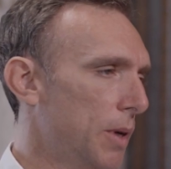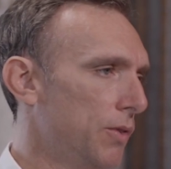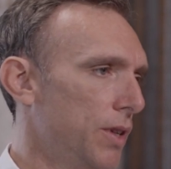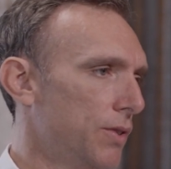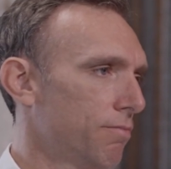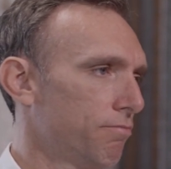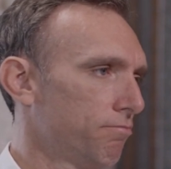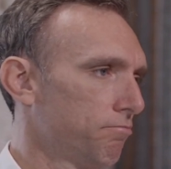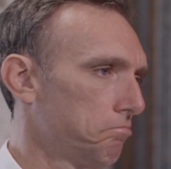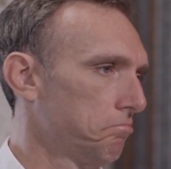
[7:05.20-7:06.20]
about this?
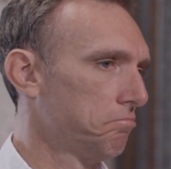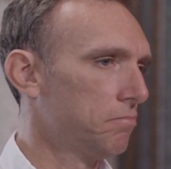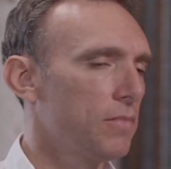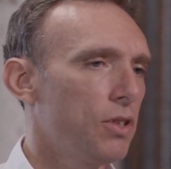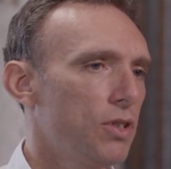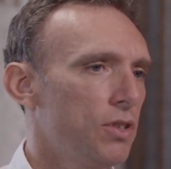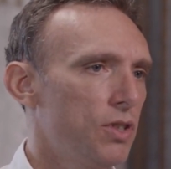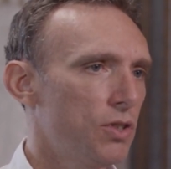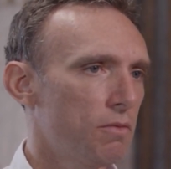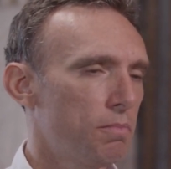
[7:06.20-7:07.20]
Mm-hmm. You know, is
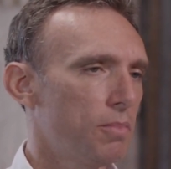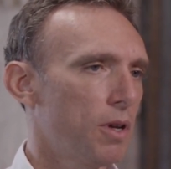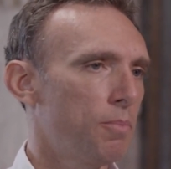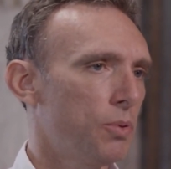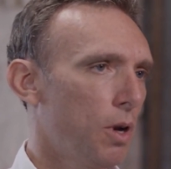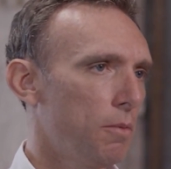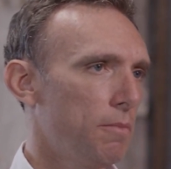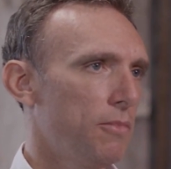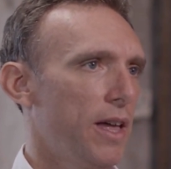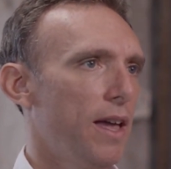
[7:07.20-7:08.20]
this a
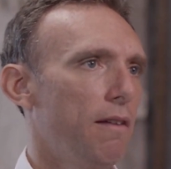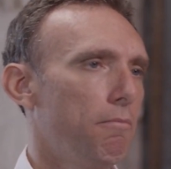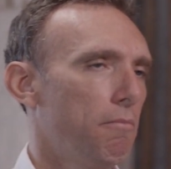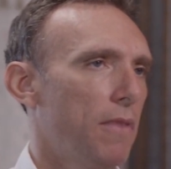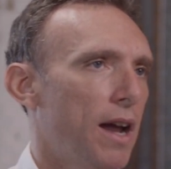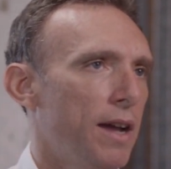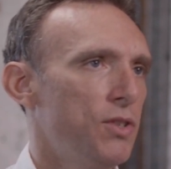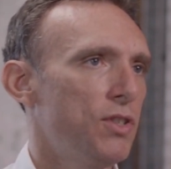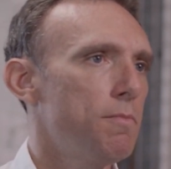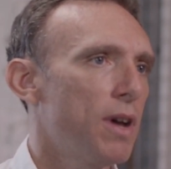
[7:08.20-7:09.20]
problem that I
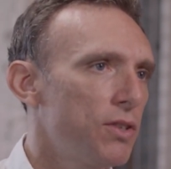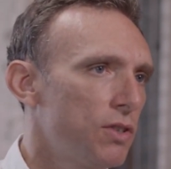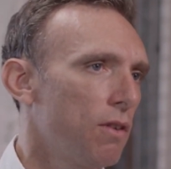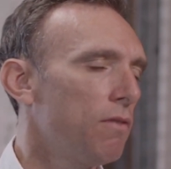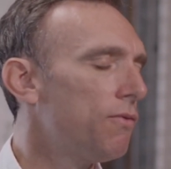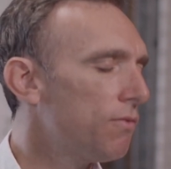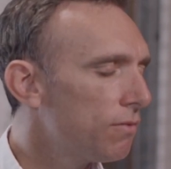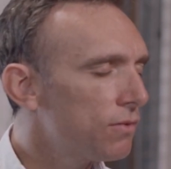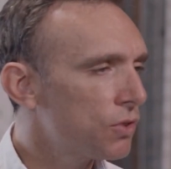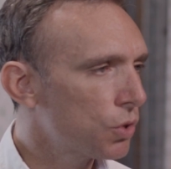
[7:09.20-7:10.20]
see myself
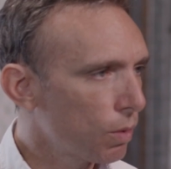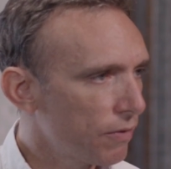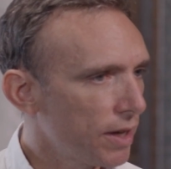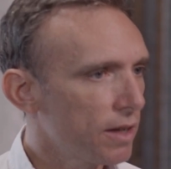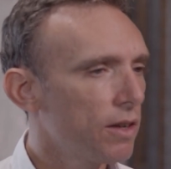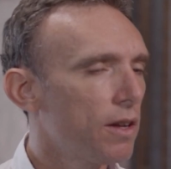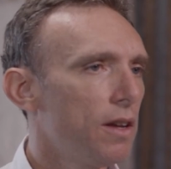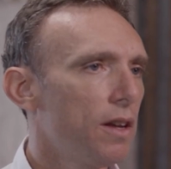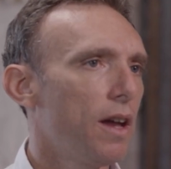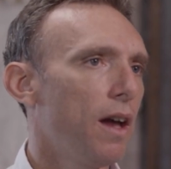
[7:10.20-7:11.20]
solving?
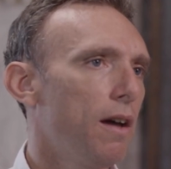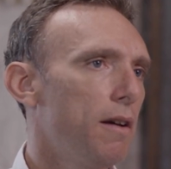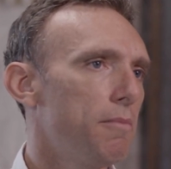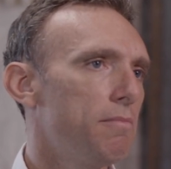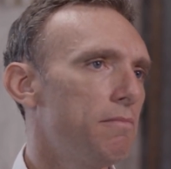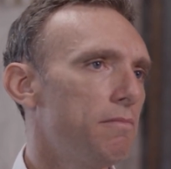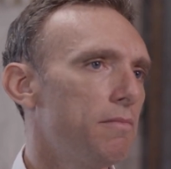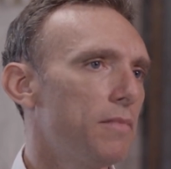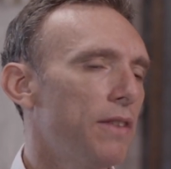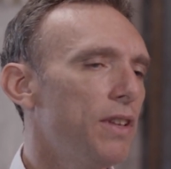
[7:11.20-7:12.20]

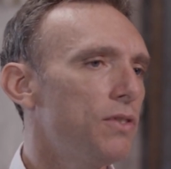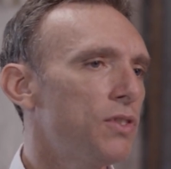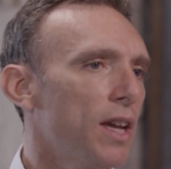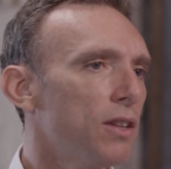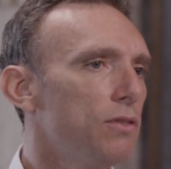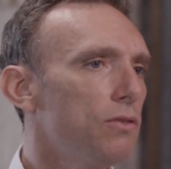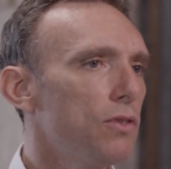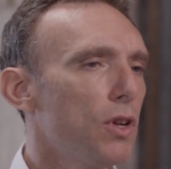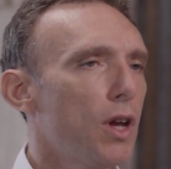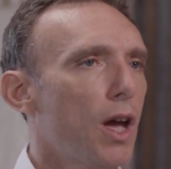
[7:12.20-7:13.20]
And then
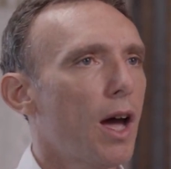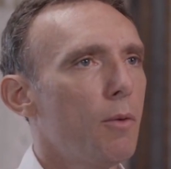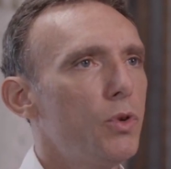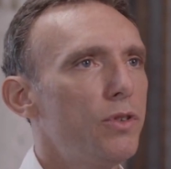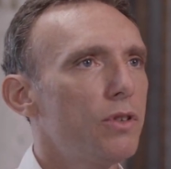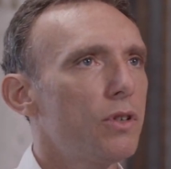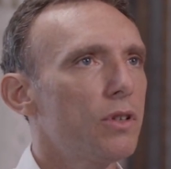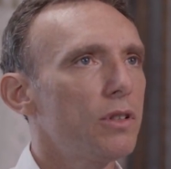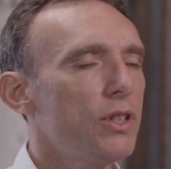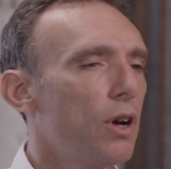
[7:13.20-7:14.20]
second,
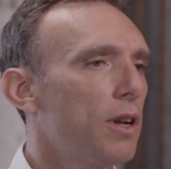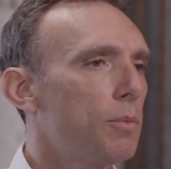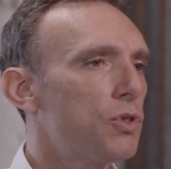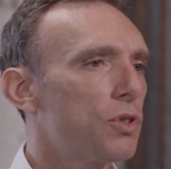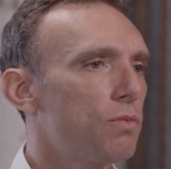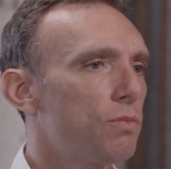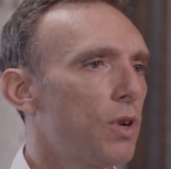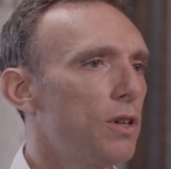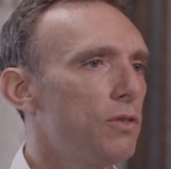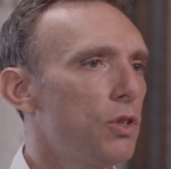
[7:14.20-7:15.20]
early on I would just
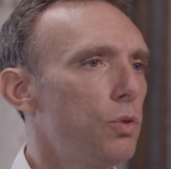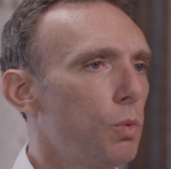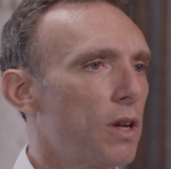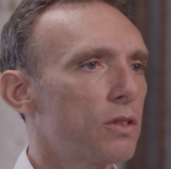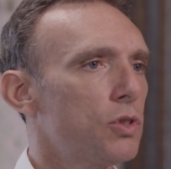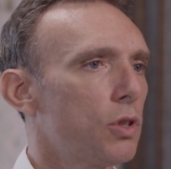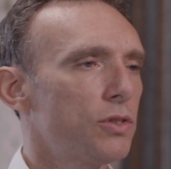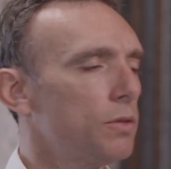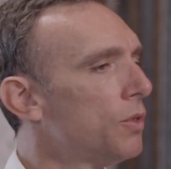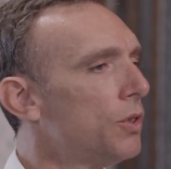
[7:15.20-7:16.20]
run, you know, do what a
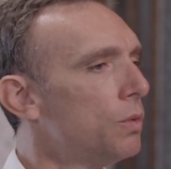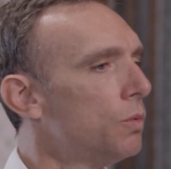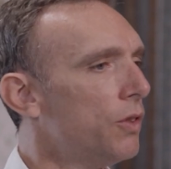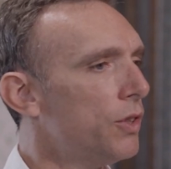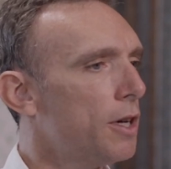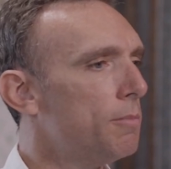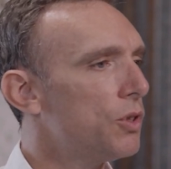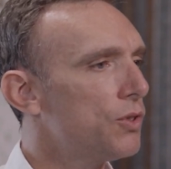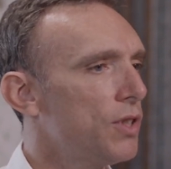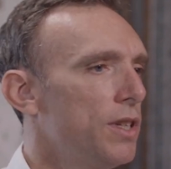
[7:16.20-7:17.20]
consultant would do, run the
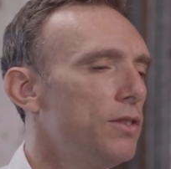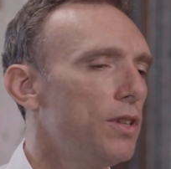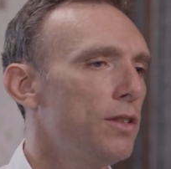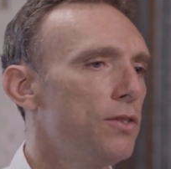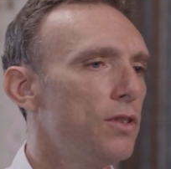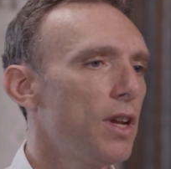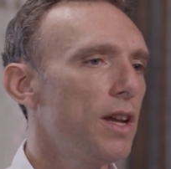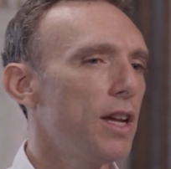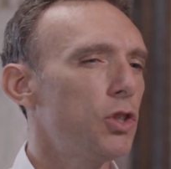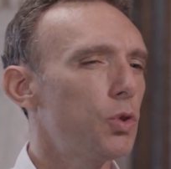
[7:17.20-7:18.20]
numbers
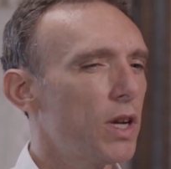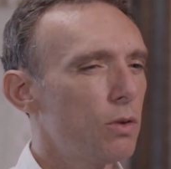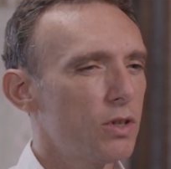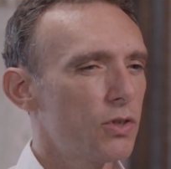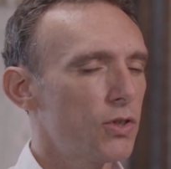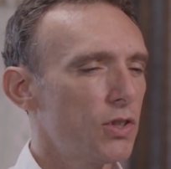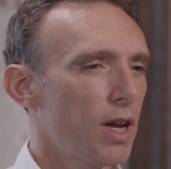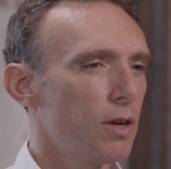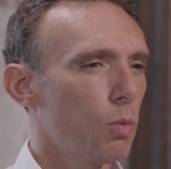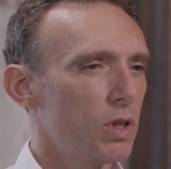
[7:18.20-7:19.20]
and try to
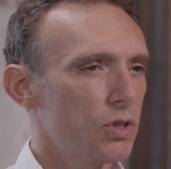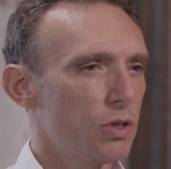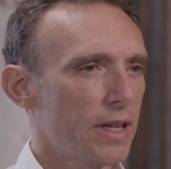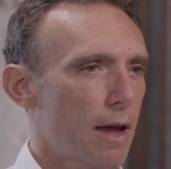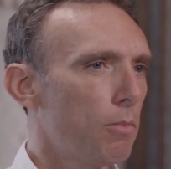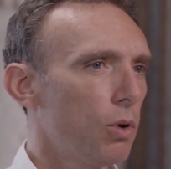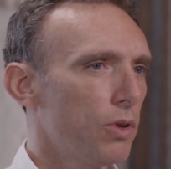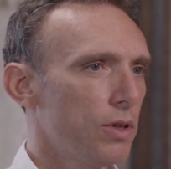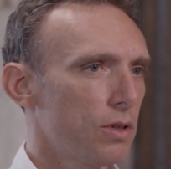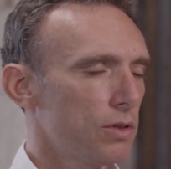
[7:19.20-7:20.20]
understand what's the
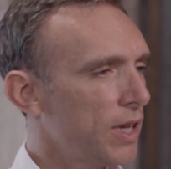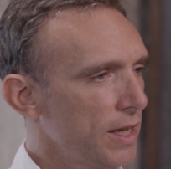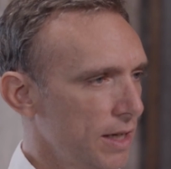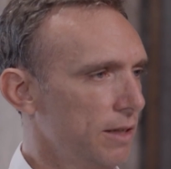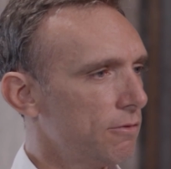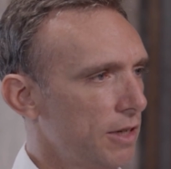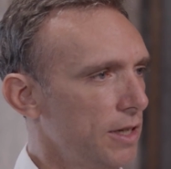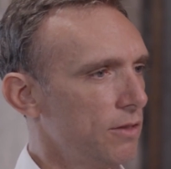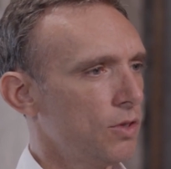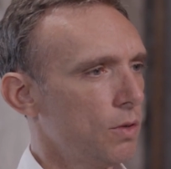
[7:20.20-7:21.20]
gamble you're taking,
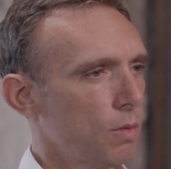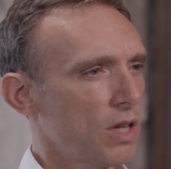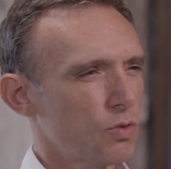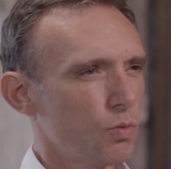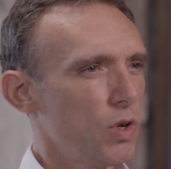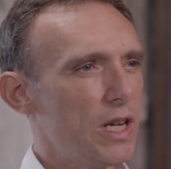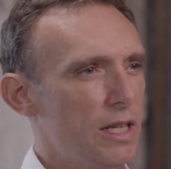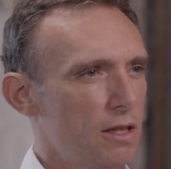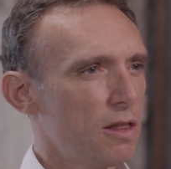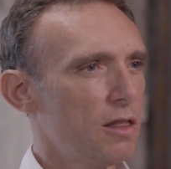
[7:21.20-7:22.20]
right? Exactly. So what's
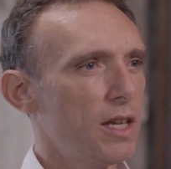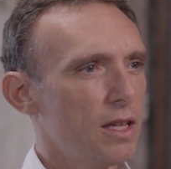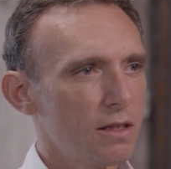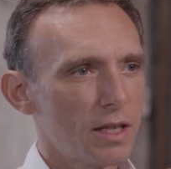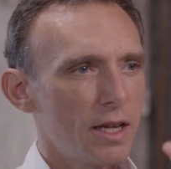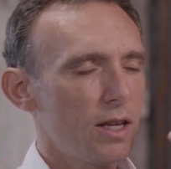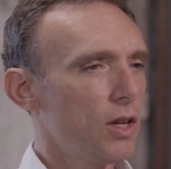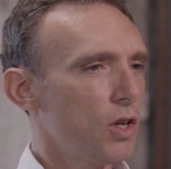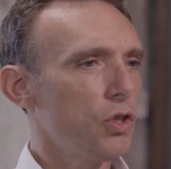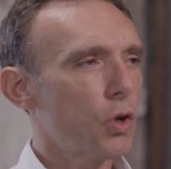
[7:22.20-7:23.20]
really the thing that
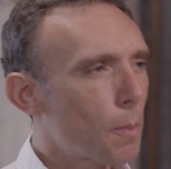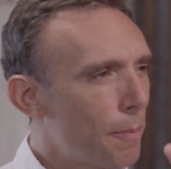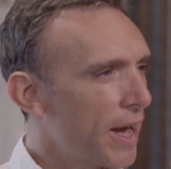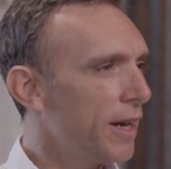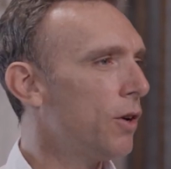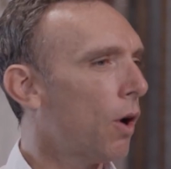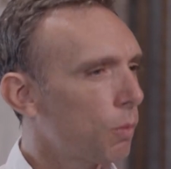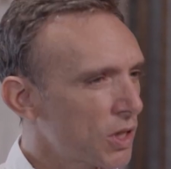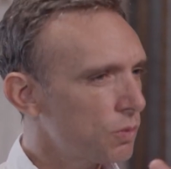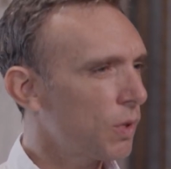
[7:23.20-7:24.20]
you're betting on?
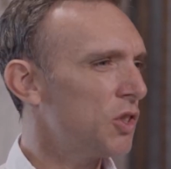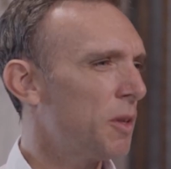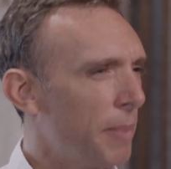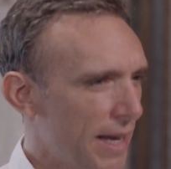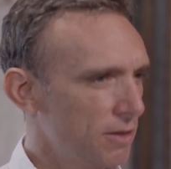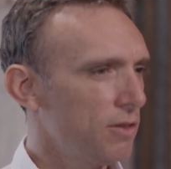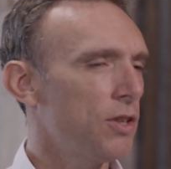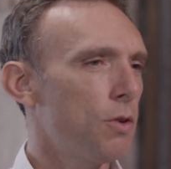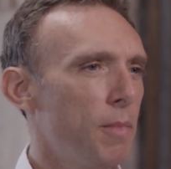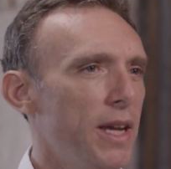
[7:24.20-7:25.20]
Yeah. What's the bet
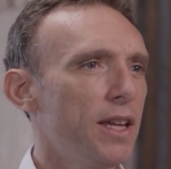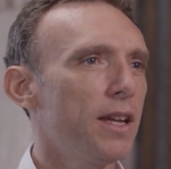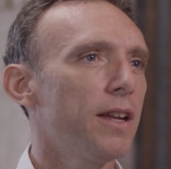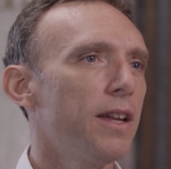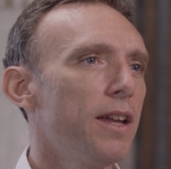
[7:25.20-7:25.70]
that you're making?